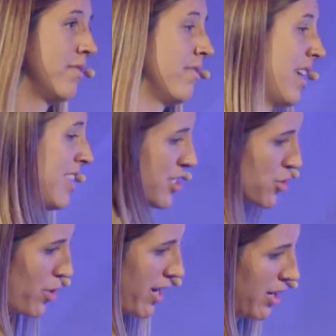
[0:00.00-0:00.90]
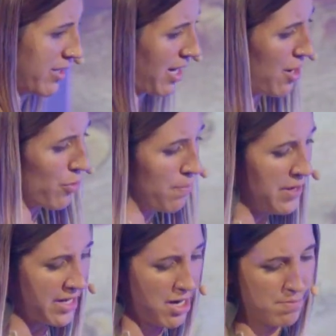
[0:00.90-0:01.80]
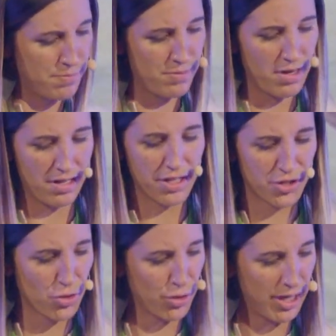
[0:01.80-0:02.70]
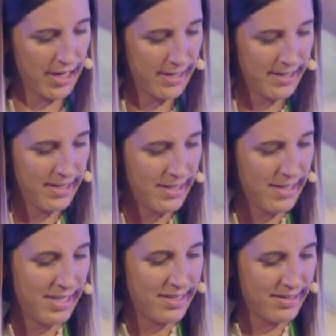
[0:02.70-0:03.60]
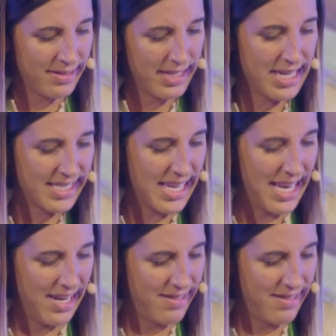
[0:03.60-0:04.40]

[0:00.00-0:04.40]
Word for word: And this is where I kind of want to pick up on the story. He said,